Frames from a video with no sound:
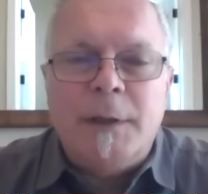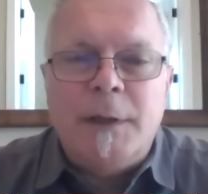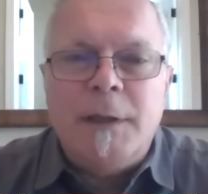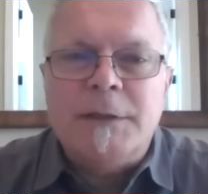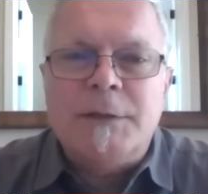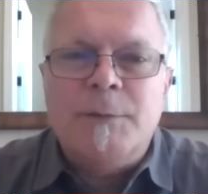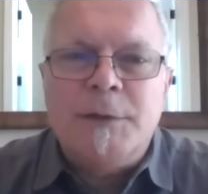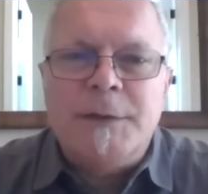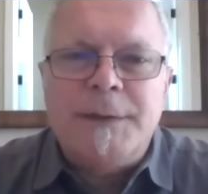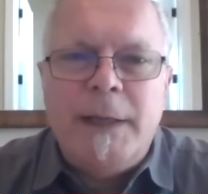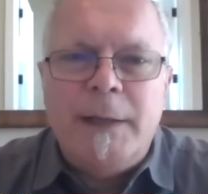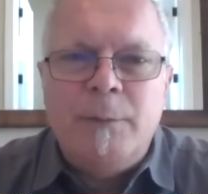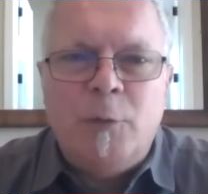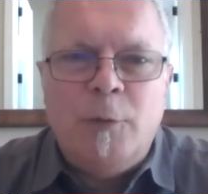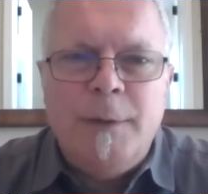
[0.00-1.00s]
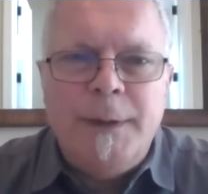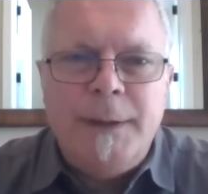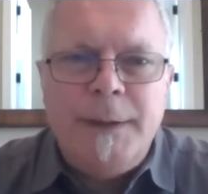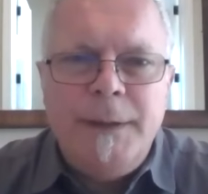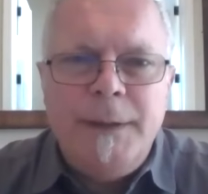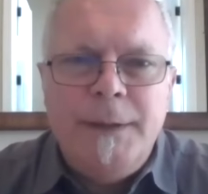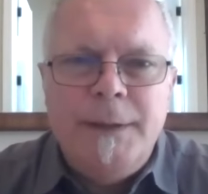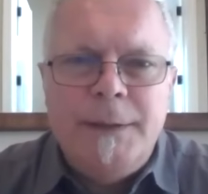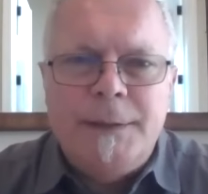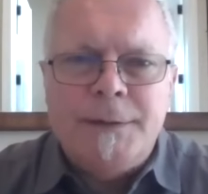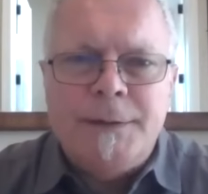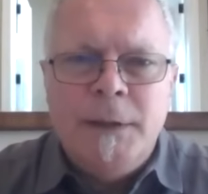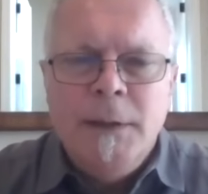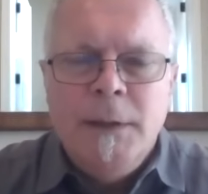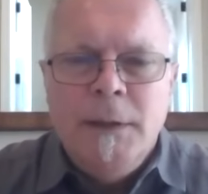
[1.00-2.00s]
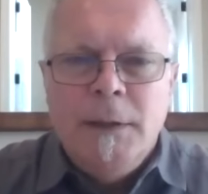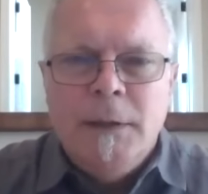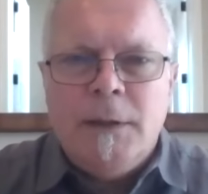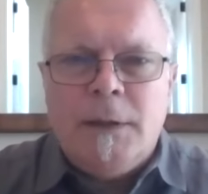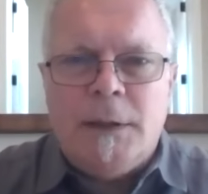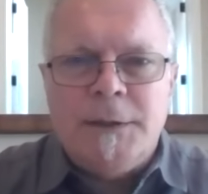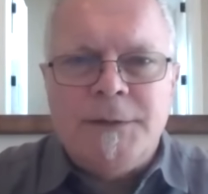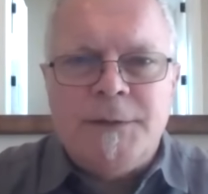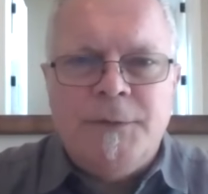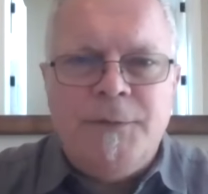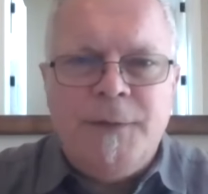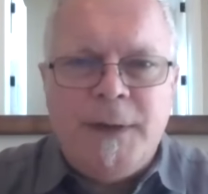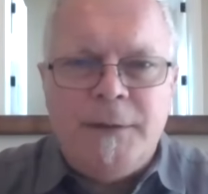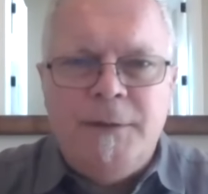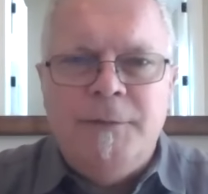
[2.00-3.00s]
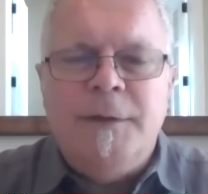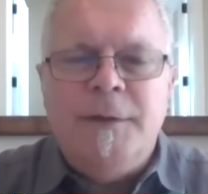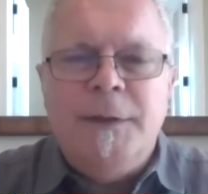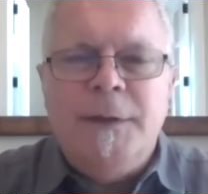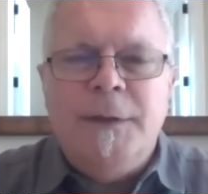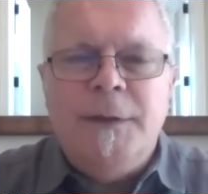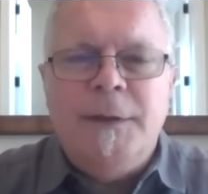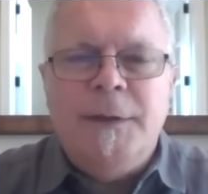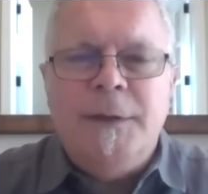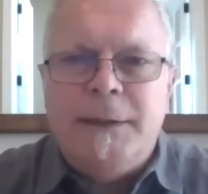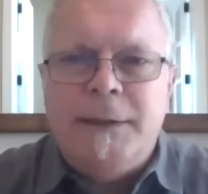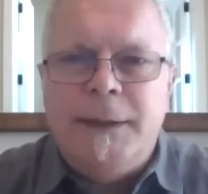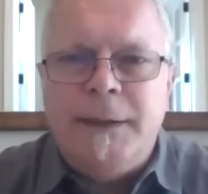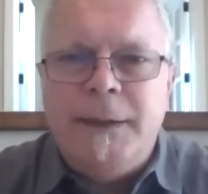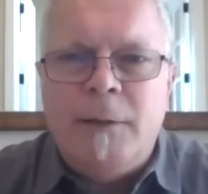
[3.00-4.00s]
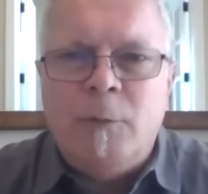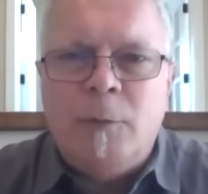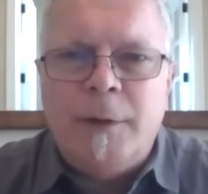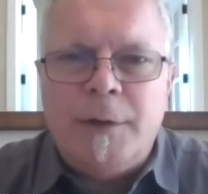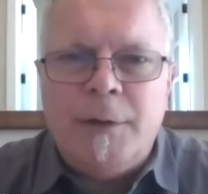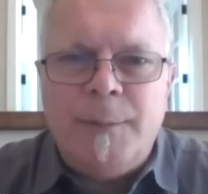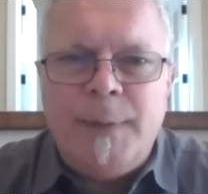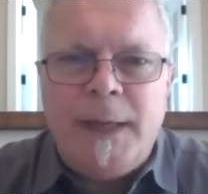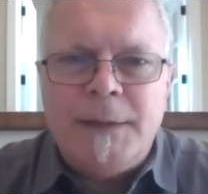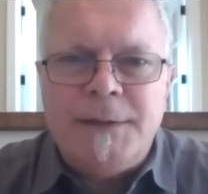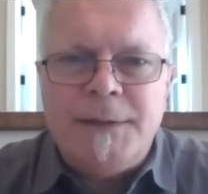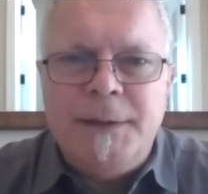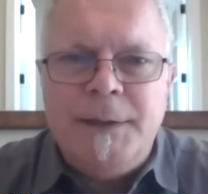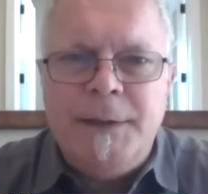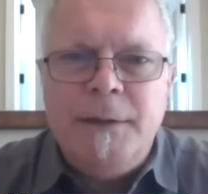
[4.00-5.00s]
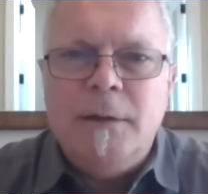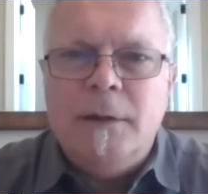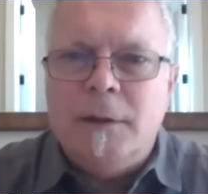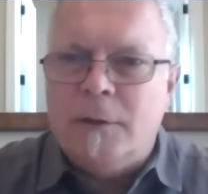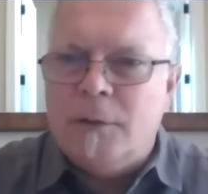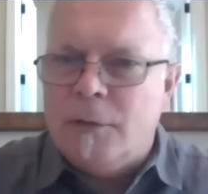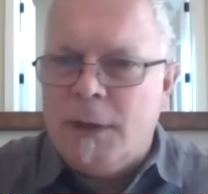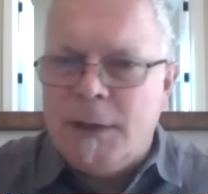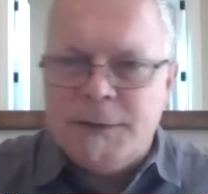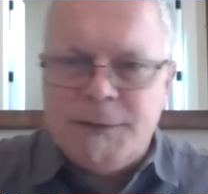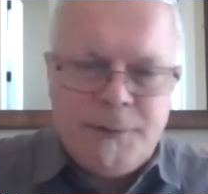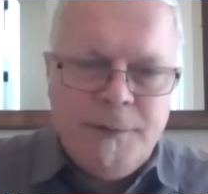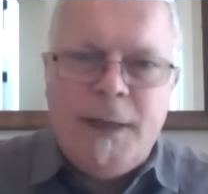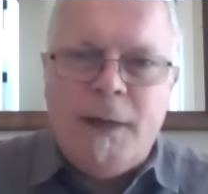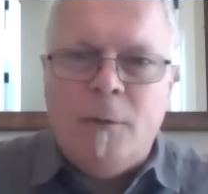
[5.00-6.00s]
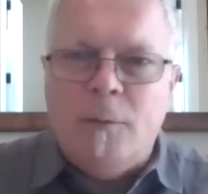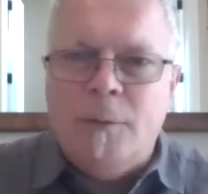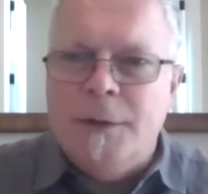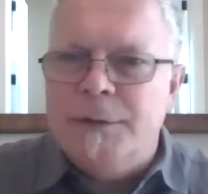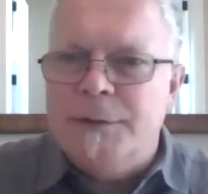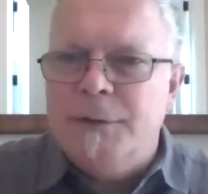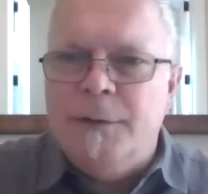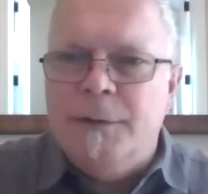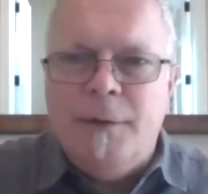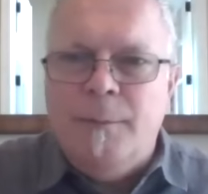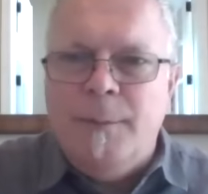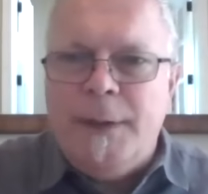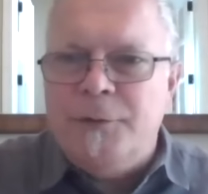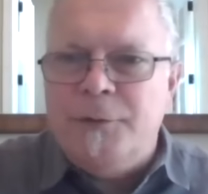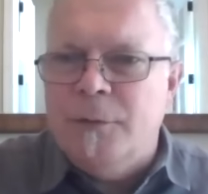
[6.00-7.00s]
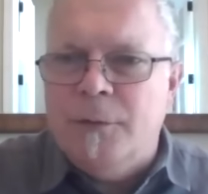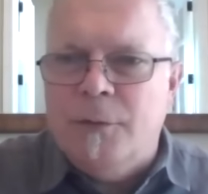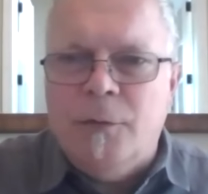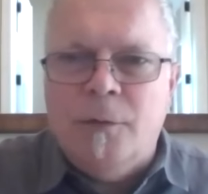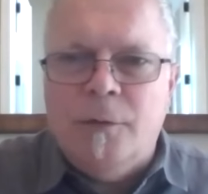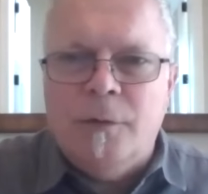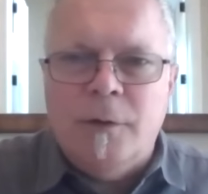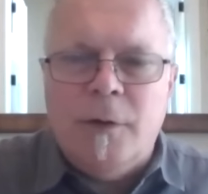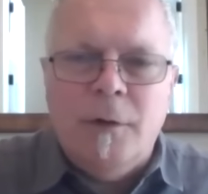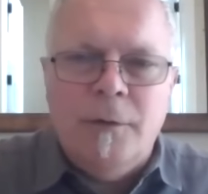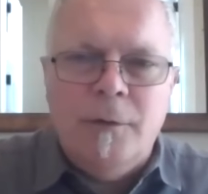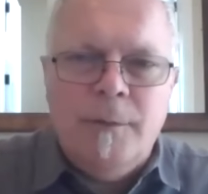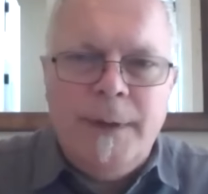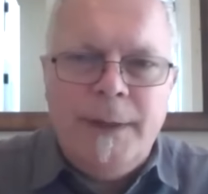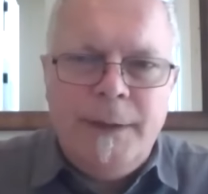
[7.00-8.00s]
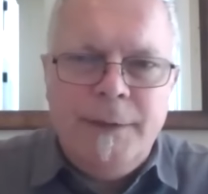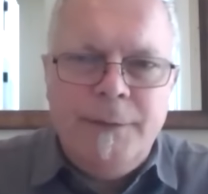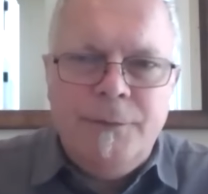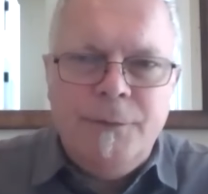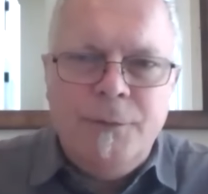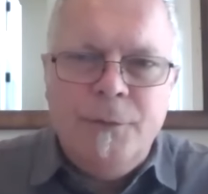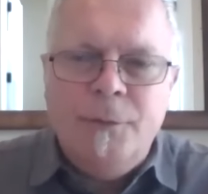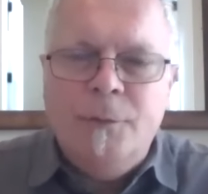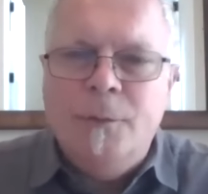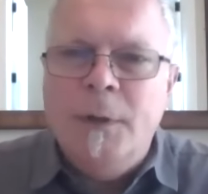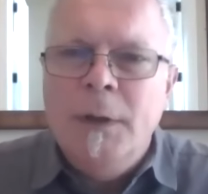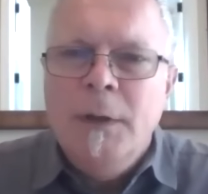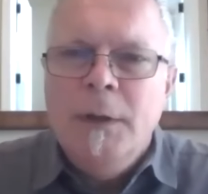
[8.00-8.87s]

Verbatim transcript: customer standpoint is cost effectively scaling network capacity across their network. So in the metro core, all the way into